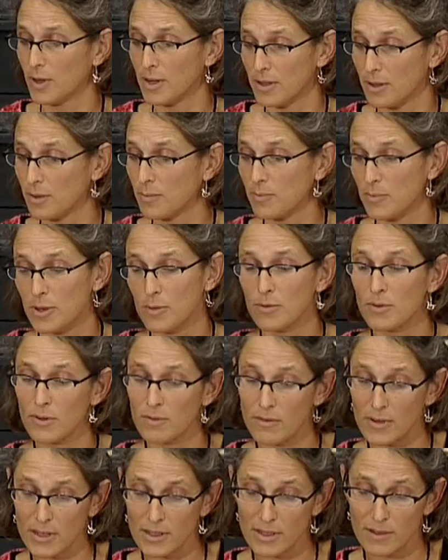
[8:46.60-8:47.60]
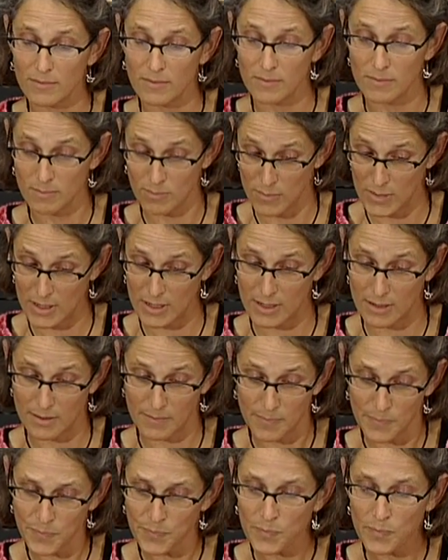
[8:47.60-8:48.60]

one of the people who had written to me, and,